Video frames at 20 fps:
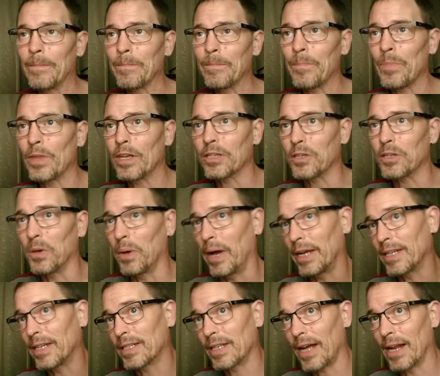So I
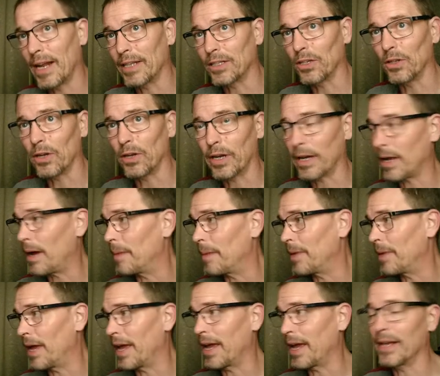decided to look it up,
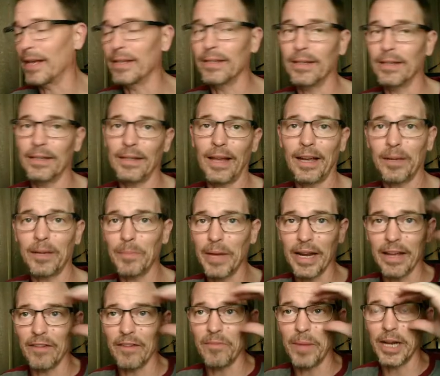and like many
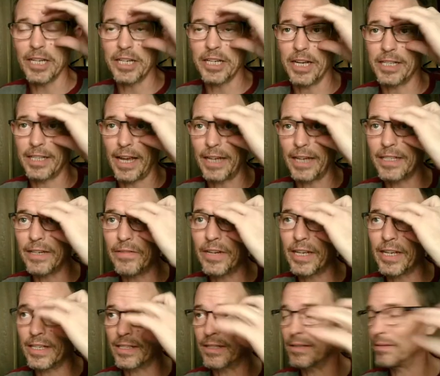of my chess
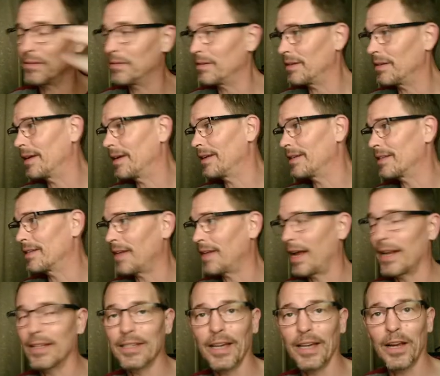activities, I
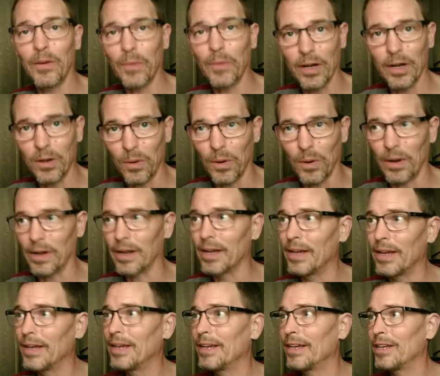decided to hit record.
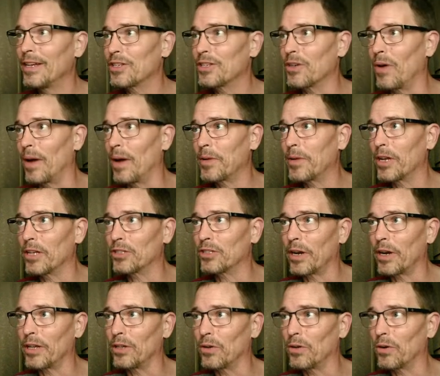So I'm going to try
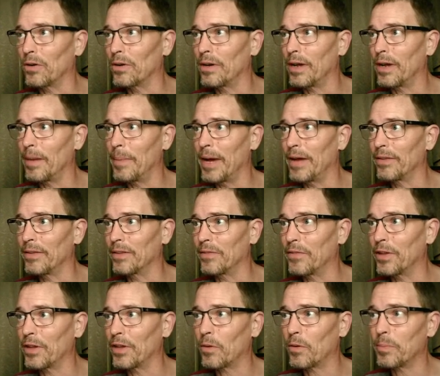to learn about the
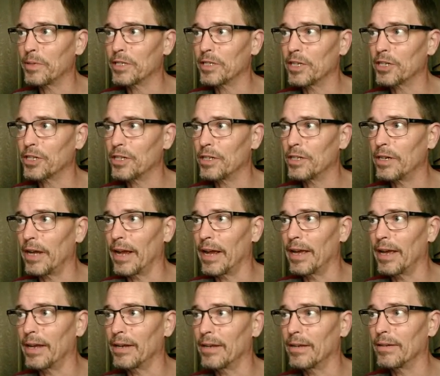philidor position,
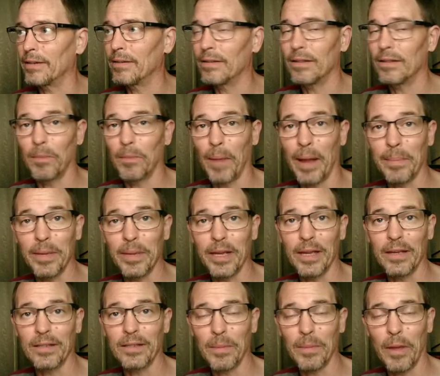and there might
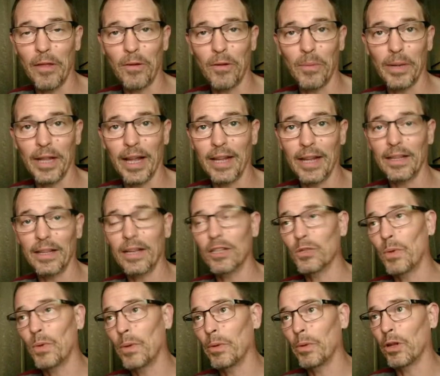be some other related things
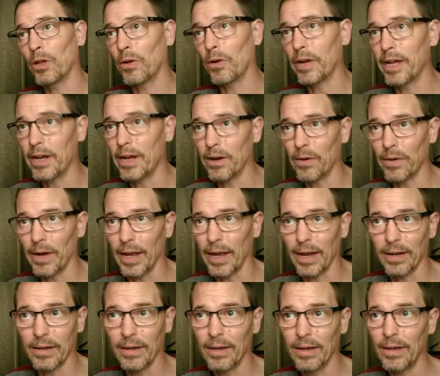we will learn here,
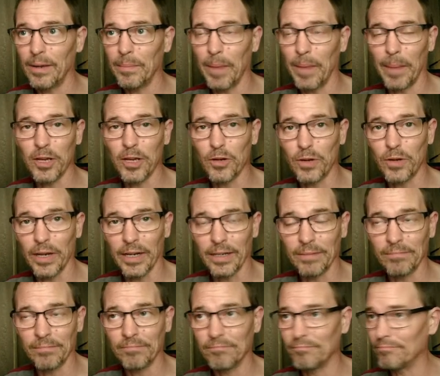and maybe you can
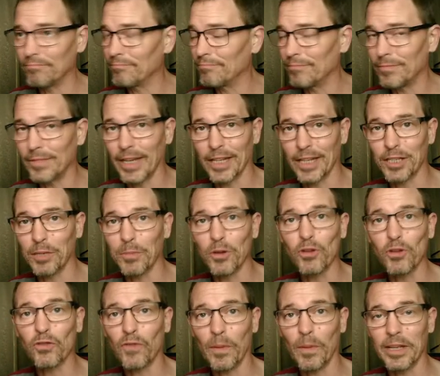get some
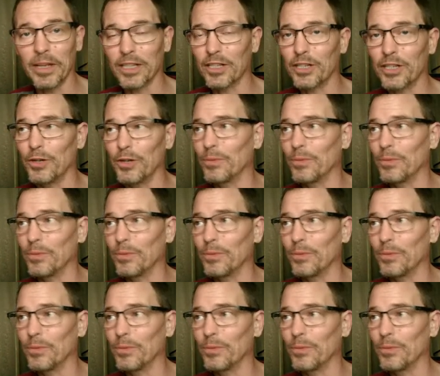use from this too.